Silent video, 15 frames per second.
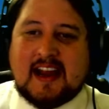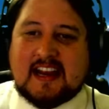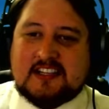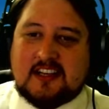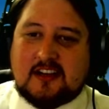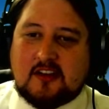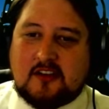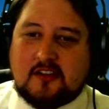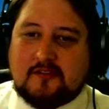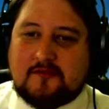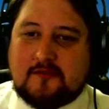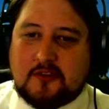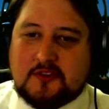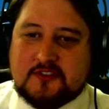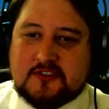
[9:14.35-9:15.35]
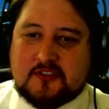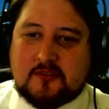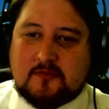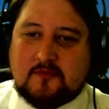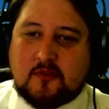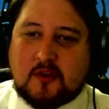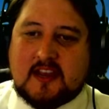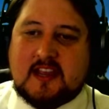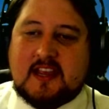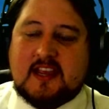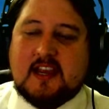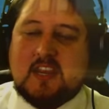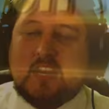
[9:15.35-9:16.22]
Actually, I'll go to the full zoom for you here.